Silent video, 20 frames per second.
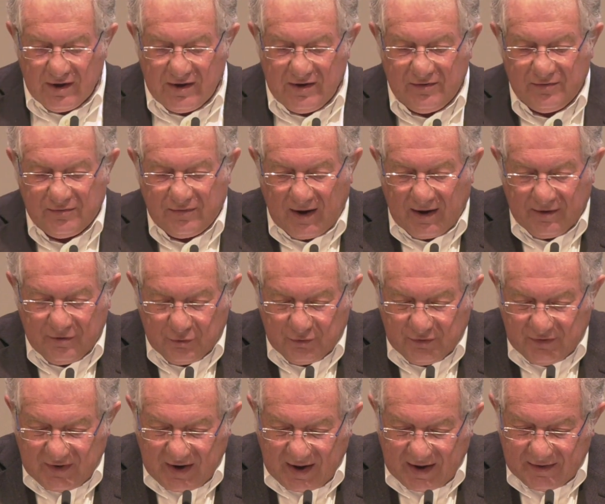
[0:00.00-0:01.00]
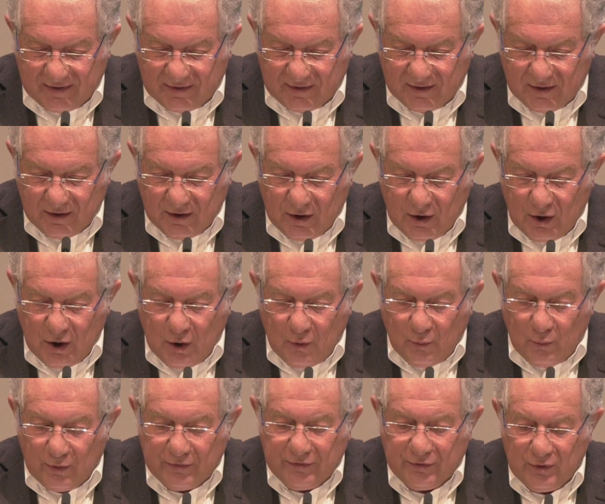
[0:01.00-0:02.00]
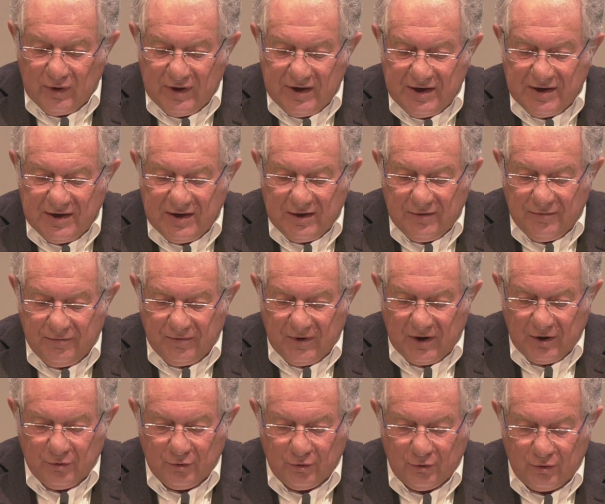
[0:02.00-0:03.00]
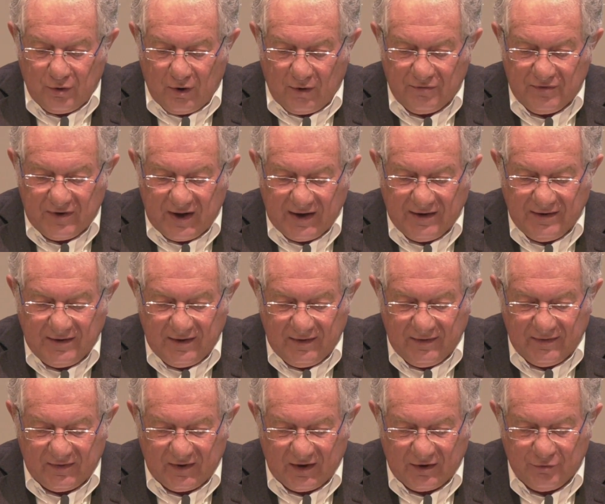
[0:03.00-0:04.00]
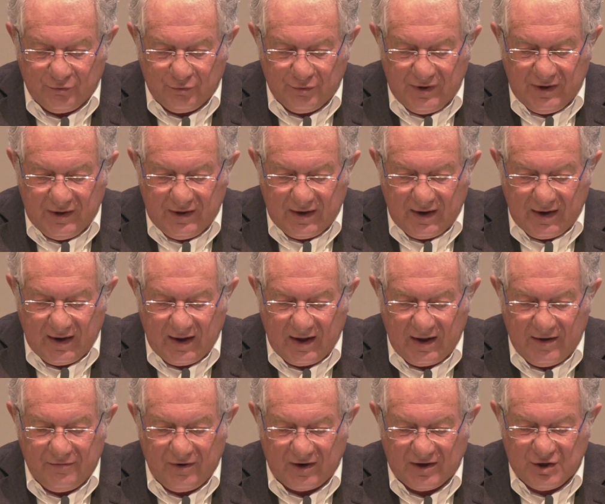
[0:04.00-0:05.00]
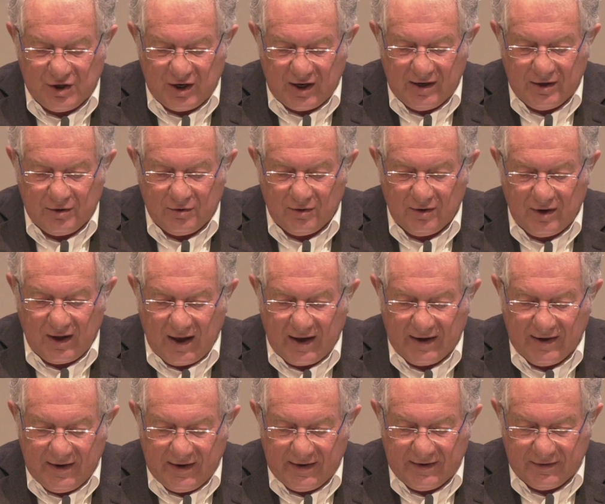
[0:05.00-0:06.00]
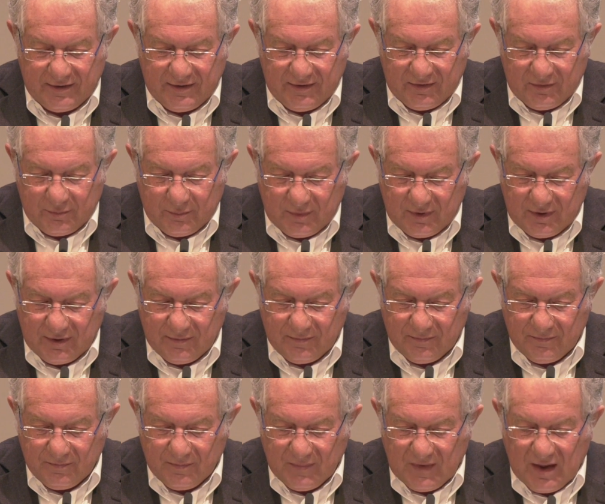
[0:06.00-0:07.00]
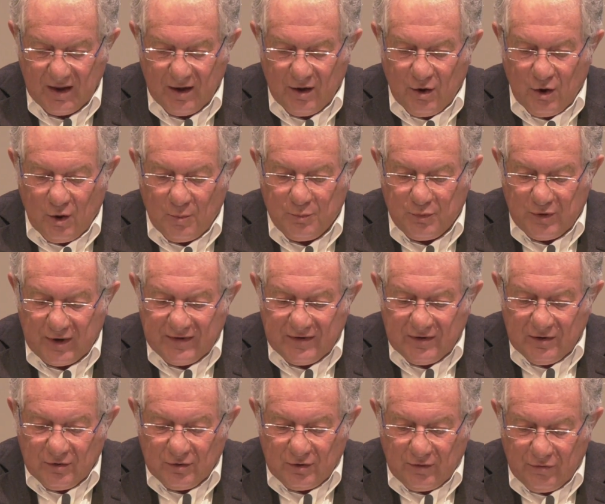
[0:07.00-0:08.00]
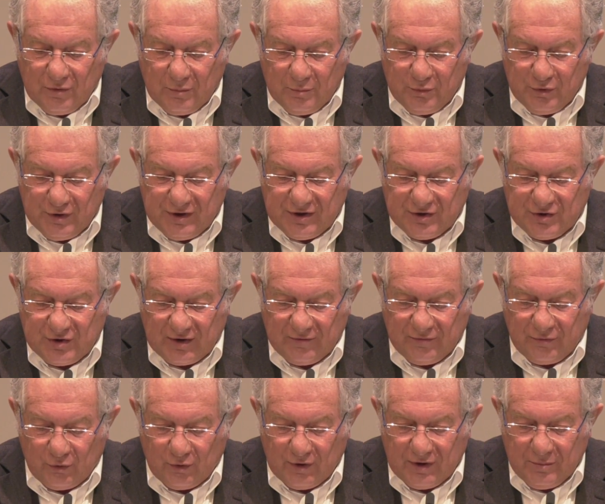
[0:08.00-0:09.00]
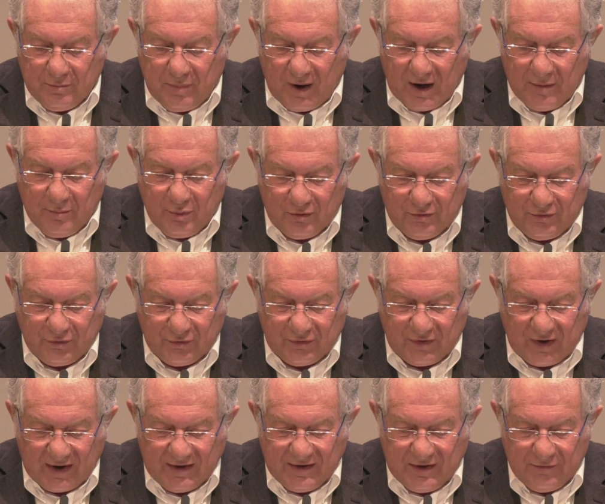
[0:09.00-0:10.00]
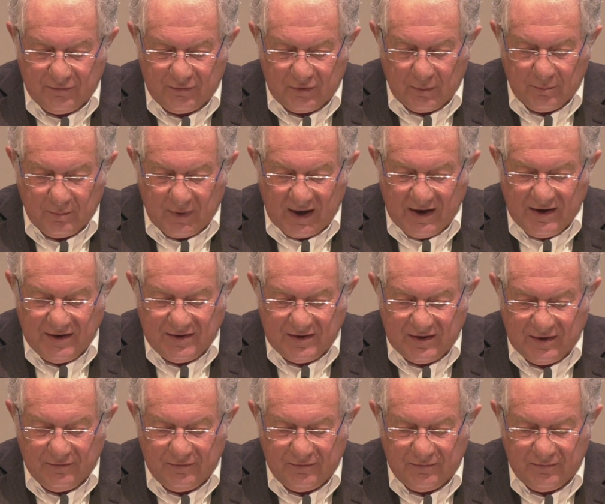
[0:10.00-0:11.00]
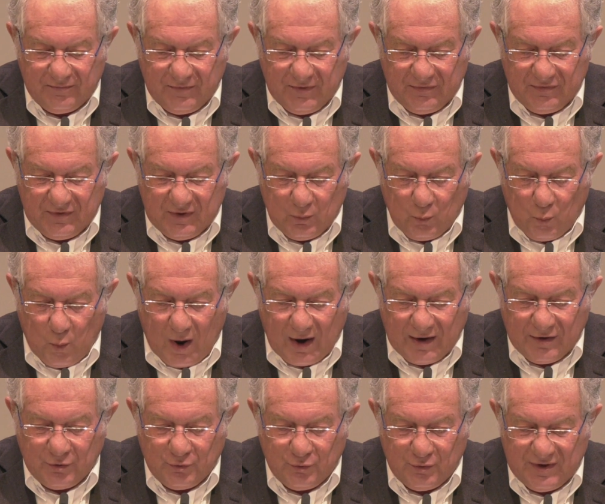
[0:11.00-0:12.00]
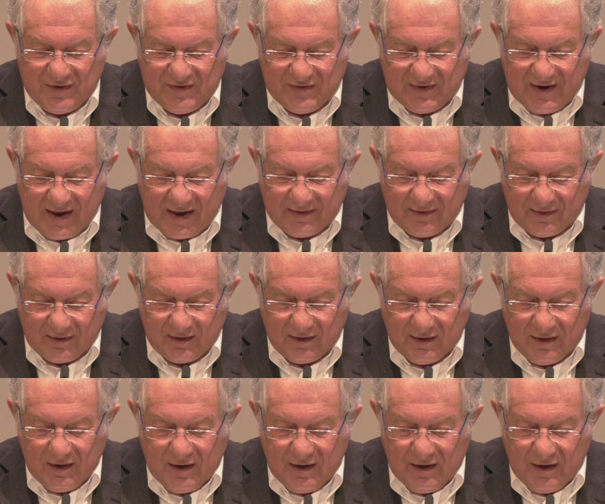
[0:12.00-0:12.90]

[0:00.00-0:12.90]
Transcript: his father's death, was a leading figure of 19th century evangelical Anglicanism. A president of the British and Foreign Bible Society from 1851 to his death,